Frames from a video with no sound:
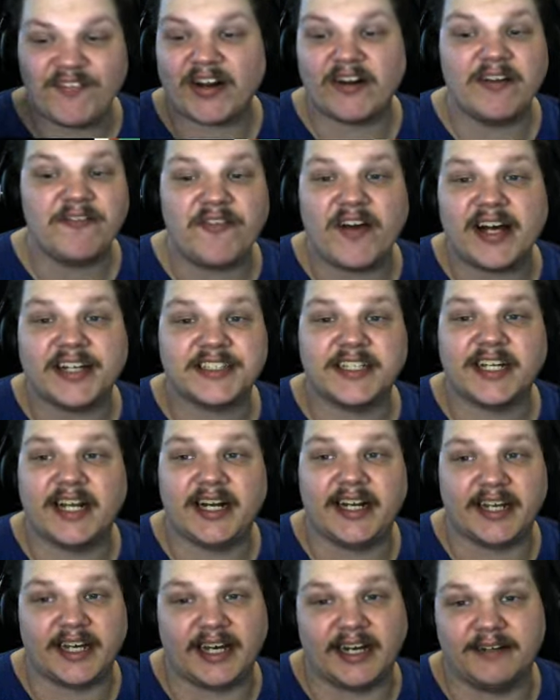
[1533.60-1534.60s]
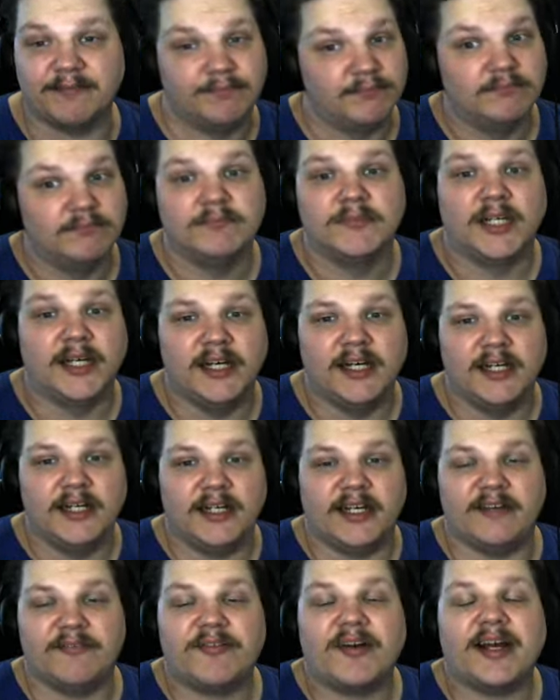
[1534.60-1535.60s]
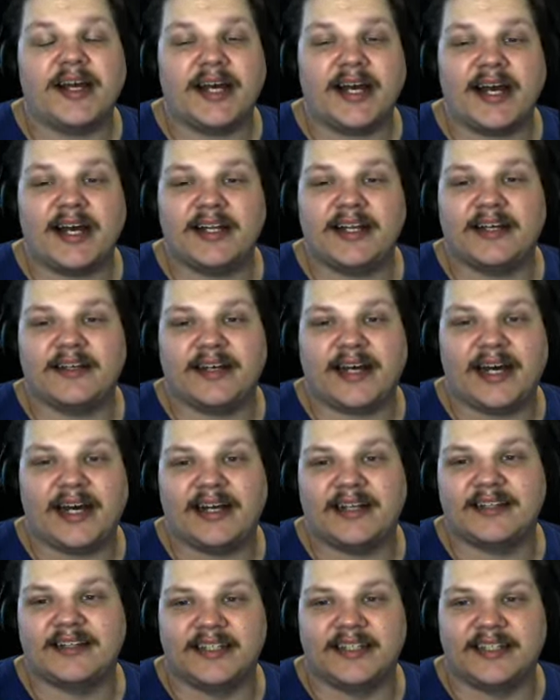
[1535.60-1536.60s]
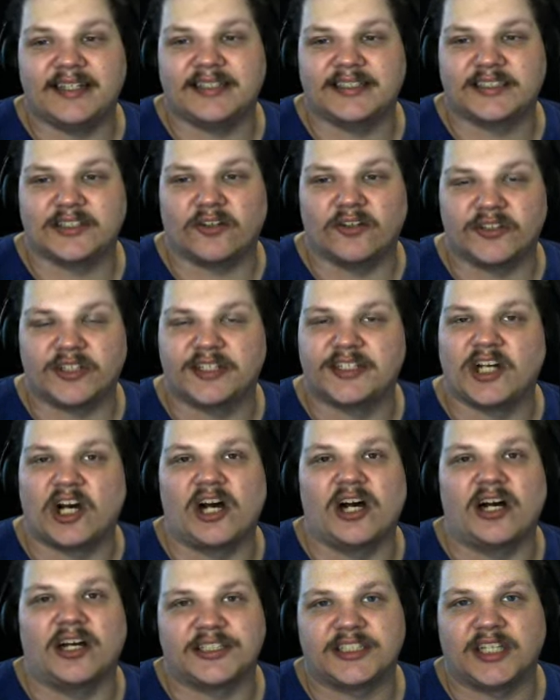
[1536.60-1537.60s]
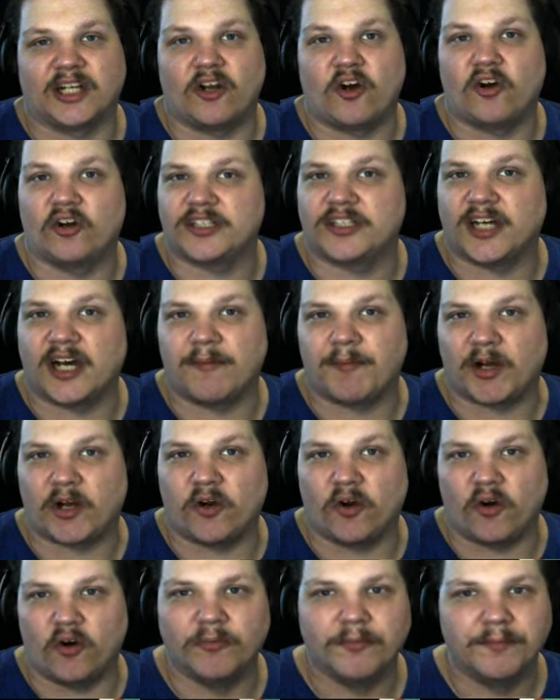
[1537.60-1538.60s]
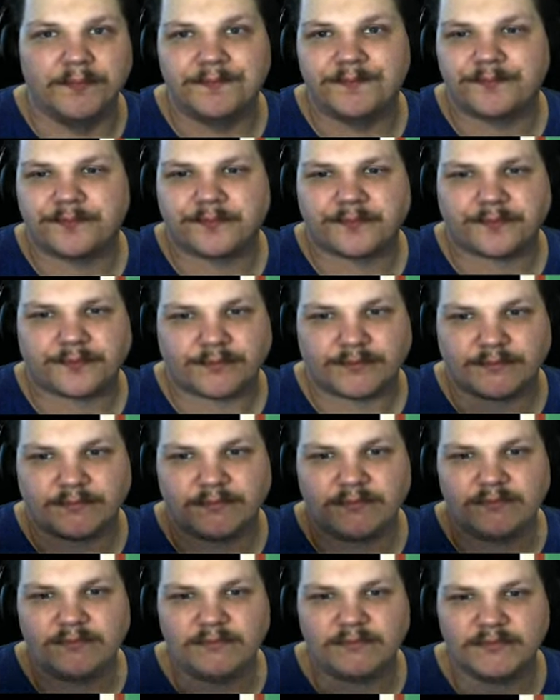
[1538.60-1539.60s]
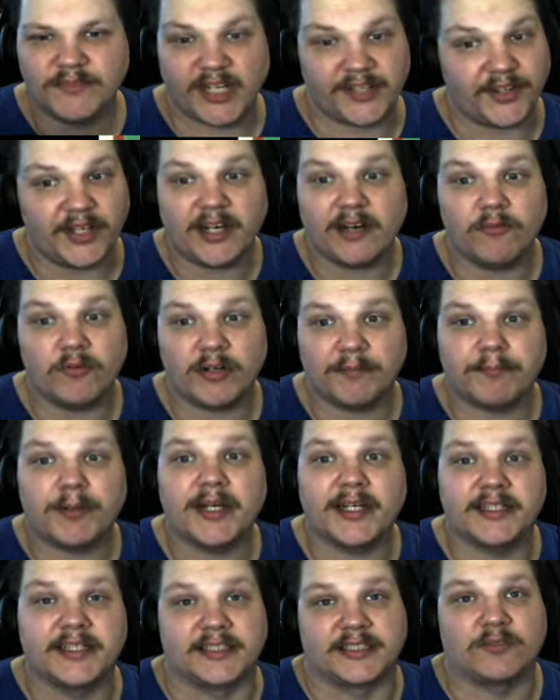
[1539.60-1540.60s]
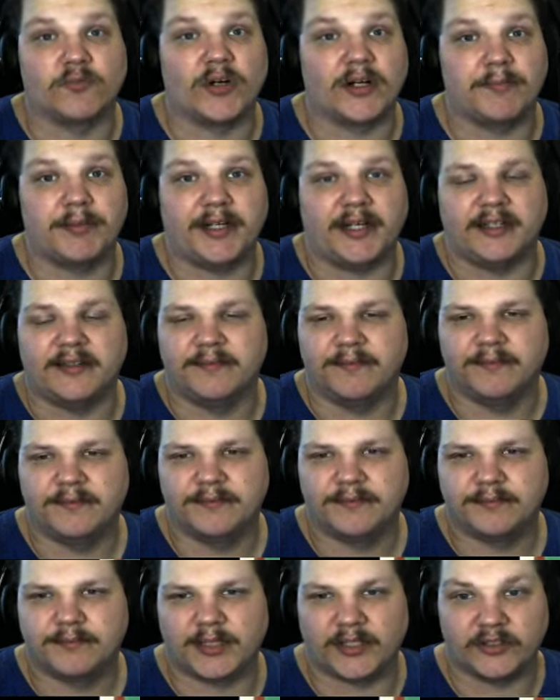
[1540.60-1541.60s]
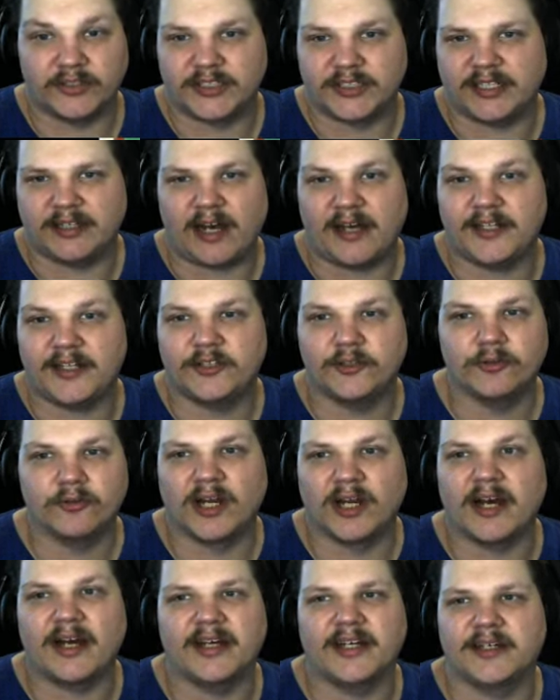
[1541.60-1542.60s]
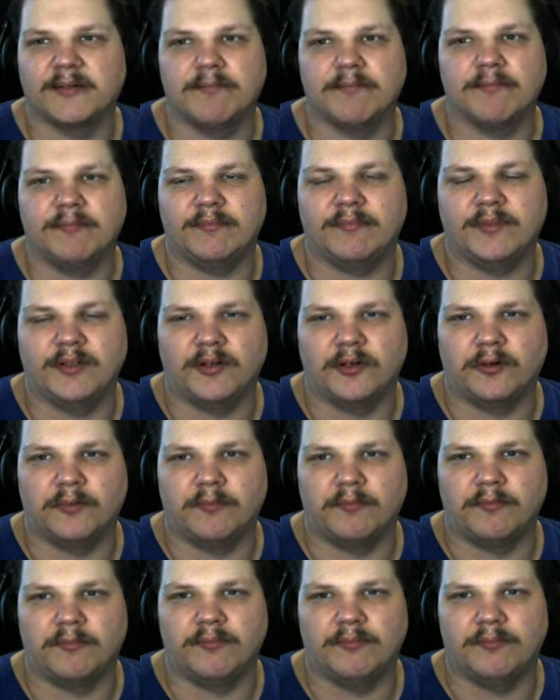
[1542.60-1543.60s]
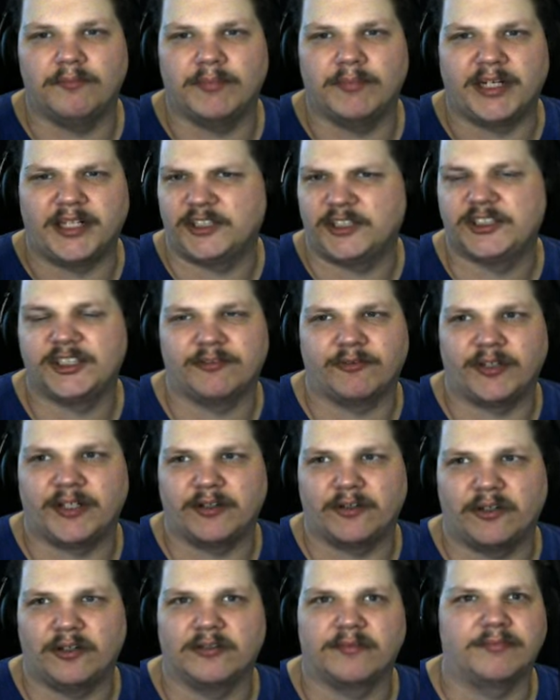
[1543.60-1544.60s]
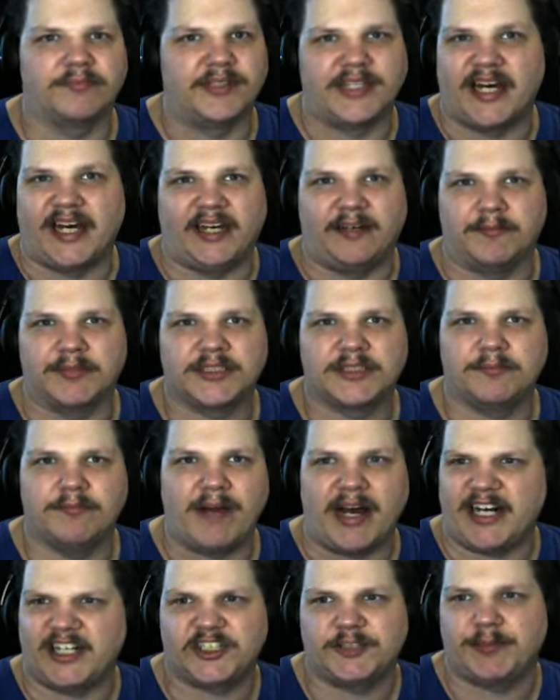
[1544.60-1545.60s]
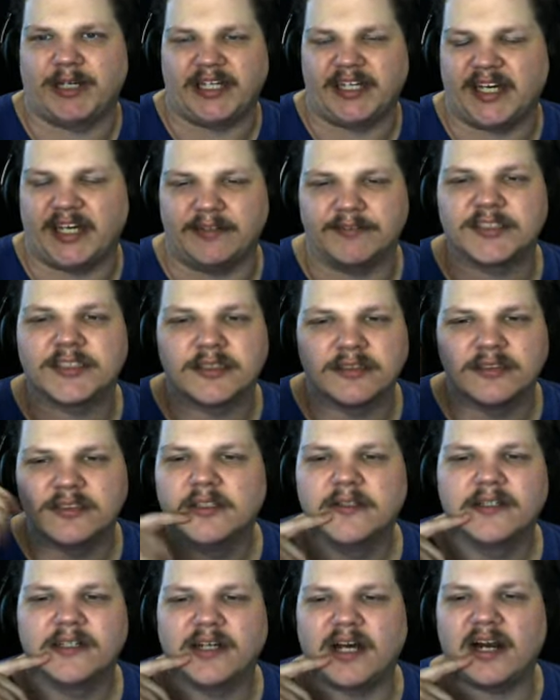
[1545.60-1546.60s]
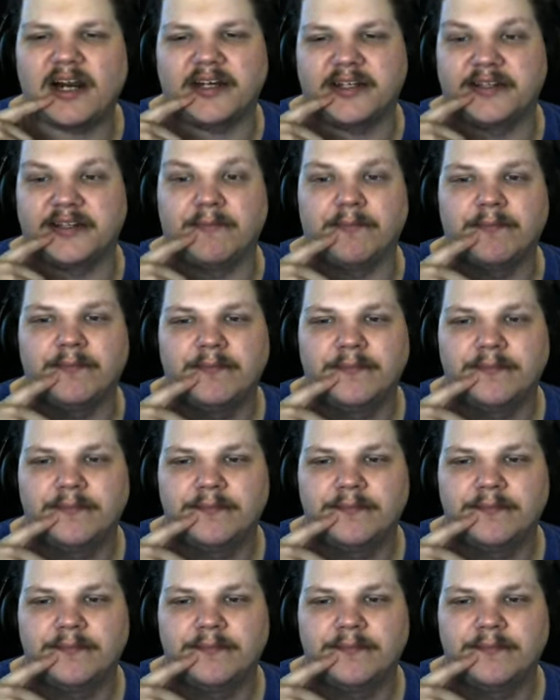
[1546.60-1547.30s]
Very fascinating, and if I had had this on the DOS a long time ago, I think I would have played this quite a bit. Because I do like um, um managerial games, management games. I like them.